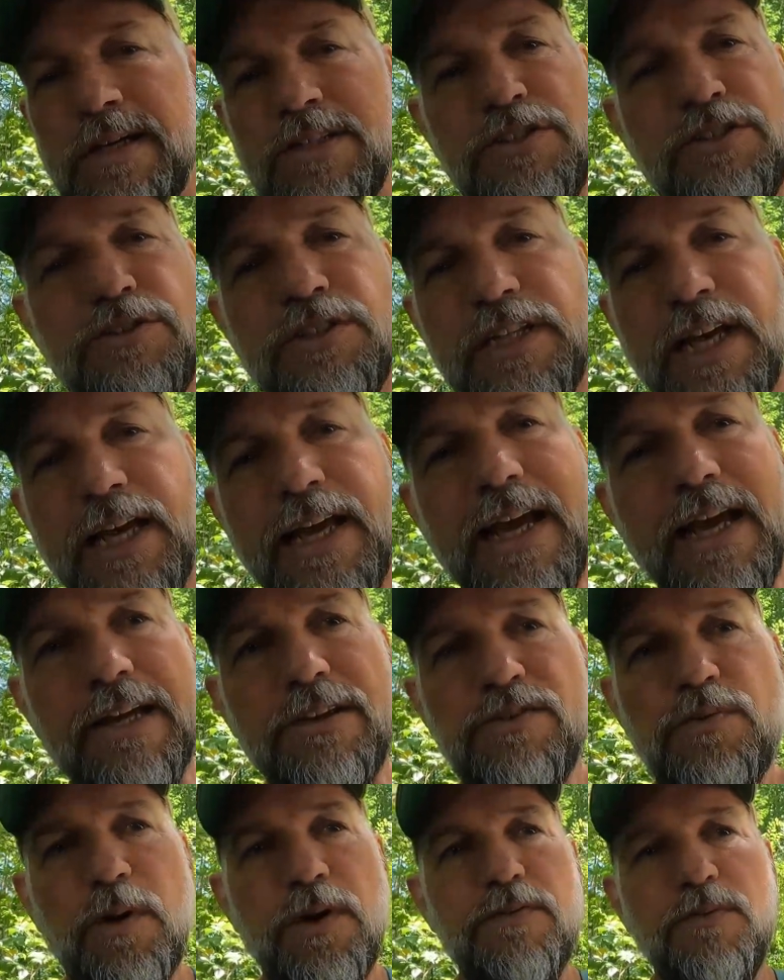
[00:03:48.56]
as soon as I
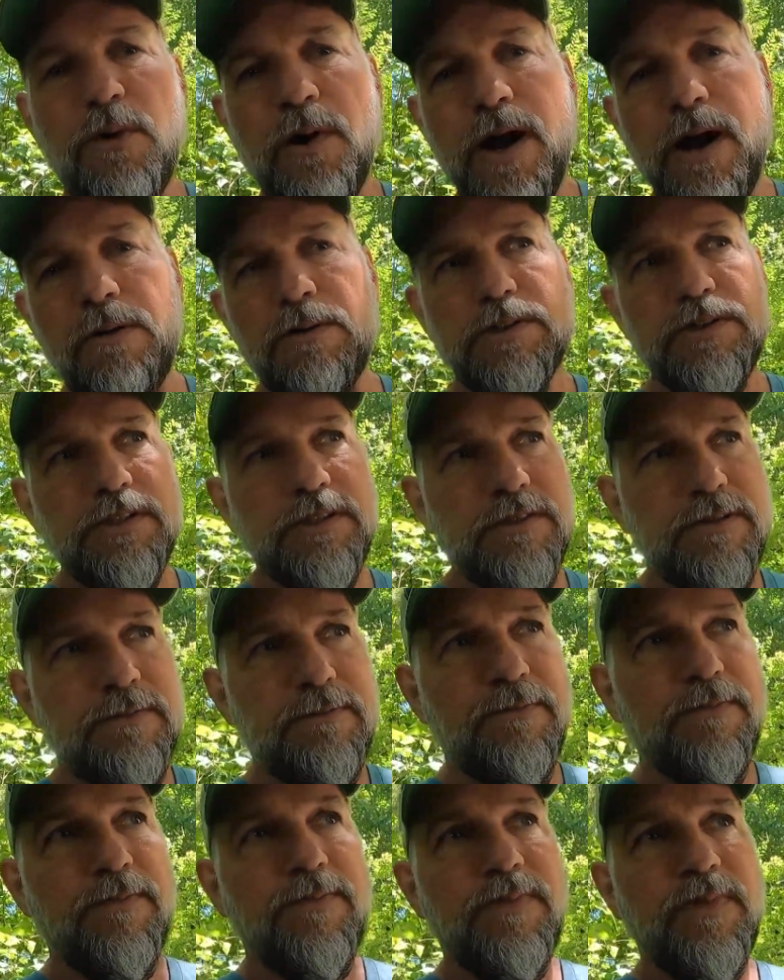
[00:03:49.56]
can, 24 hours.
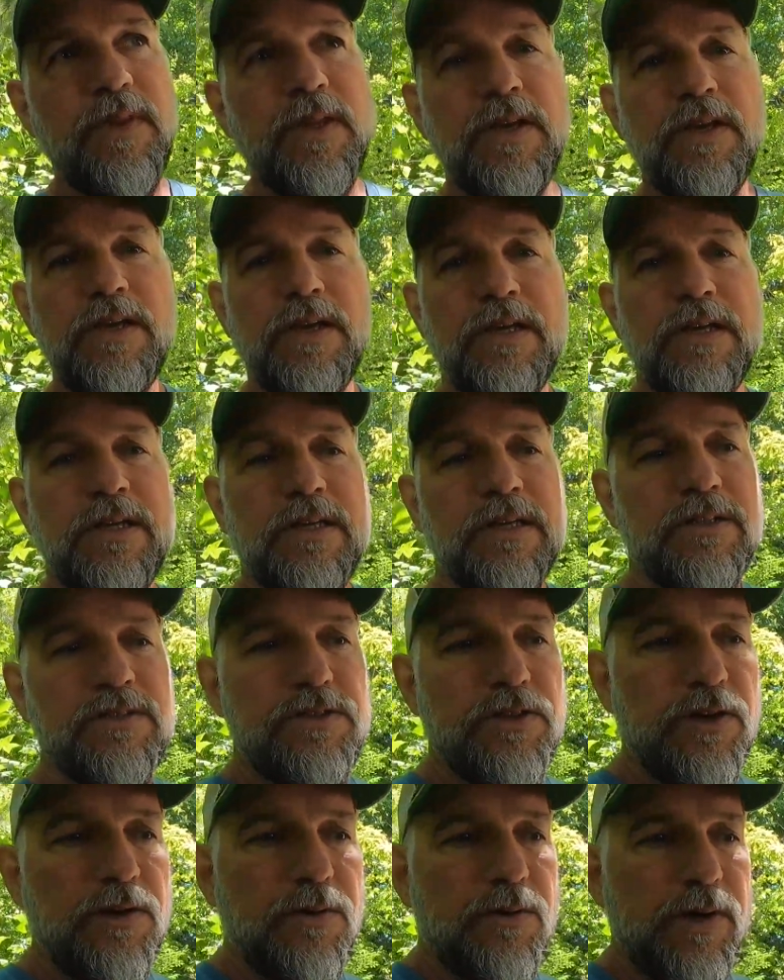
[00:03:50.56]

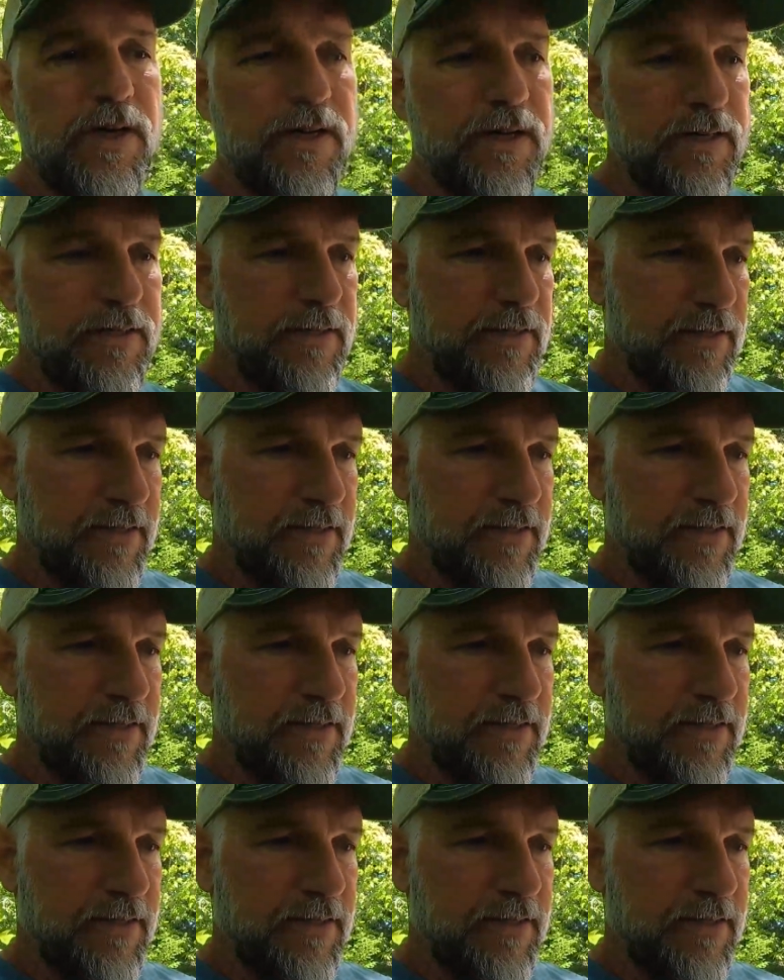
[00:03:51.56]
So